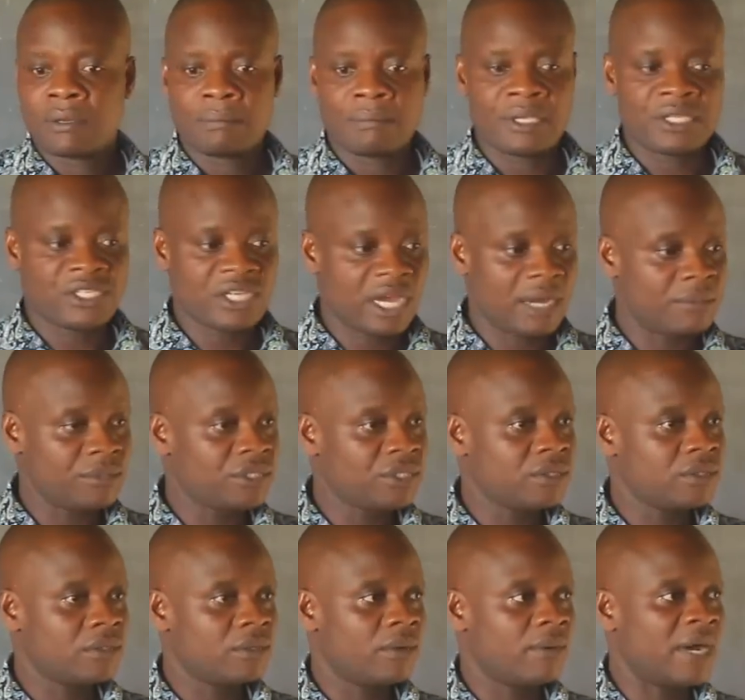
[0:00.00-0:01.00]

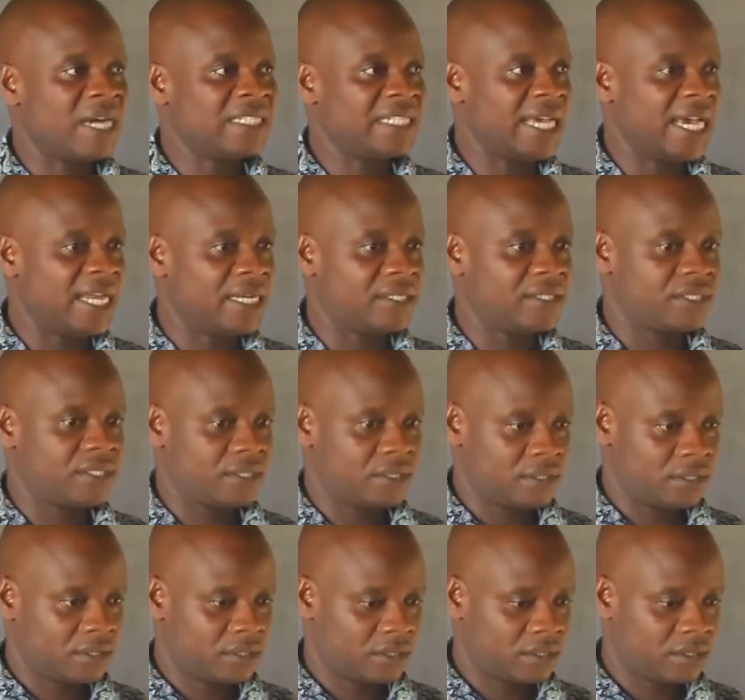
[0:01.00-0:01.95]
museums. What else?